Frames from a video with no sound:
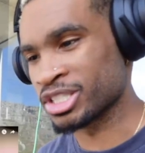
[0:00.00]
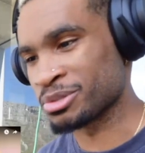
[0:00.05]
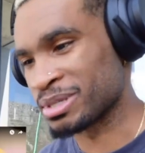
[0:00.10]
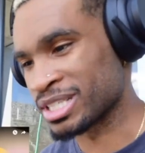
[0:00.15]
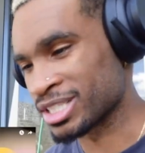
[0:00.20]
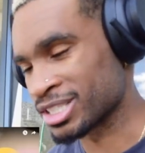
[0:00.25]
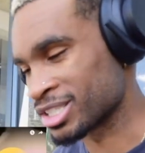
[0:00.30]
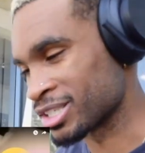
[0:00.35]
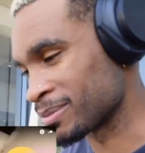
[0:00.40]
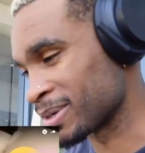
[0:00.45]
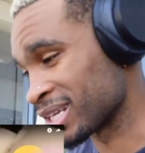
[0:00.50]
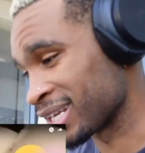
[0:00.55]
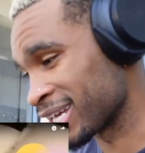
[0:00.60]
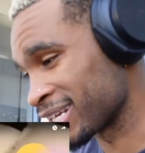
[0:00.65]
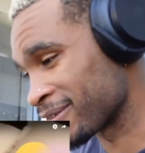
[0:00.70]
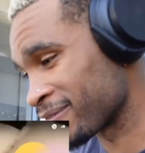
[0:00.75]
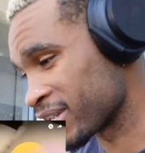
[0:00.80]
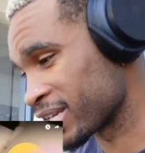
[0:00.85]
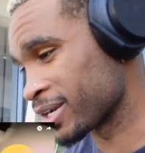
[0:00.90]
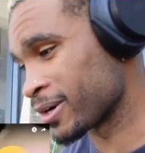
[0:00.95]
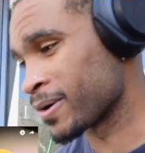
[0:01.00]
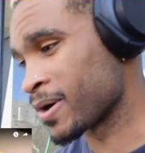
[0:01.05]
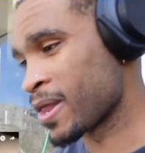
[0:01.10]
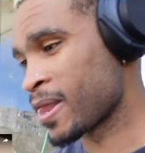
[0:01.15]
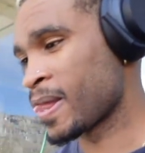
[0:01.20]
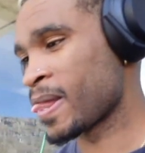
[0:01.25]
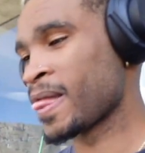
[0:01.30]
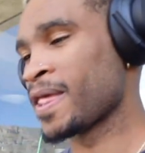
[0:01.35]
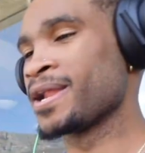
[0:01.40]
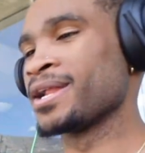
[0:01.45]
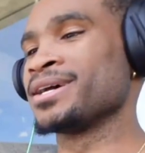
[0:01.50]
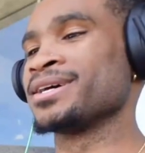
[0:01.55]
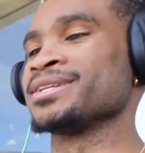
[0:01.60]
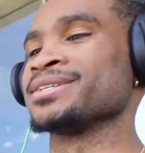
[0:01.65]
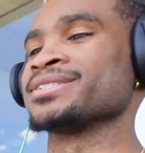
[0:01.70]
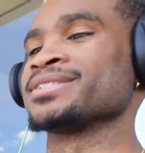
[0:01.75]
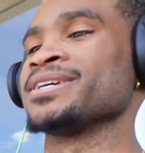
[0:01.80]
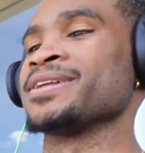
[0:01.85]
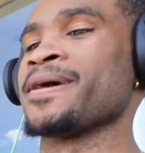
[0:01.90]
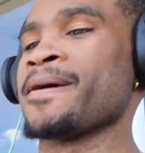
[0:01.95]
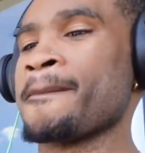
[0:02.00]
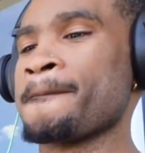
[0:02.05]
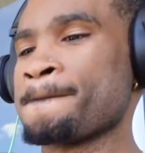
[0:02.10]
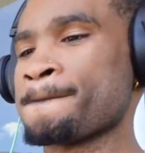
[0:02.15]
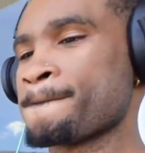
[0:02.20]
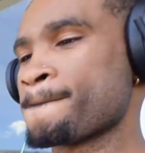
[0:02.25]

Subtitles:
smash that sub button, like the video. Let's get it.